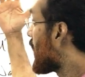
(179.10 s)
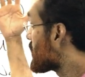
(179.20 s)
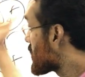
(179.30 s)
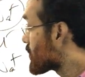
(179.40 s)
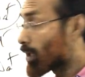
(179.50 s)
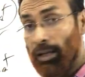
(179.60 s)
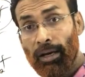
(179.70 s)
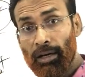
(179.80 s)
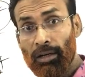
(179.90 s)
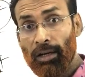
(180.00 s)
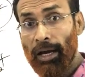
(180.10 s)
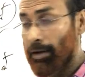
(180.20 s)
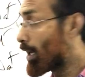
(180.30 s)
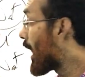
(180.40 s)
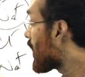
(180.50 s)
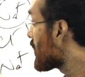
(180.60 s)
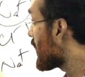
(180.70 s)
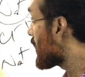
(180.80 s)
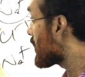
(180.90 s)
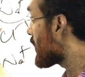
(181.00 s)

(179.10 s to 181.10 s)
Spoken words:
this is a layer, and a layer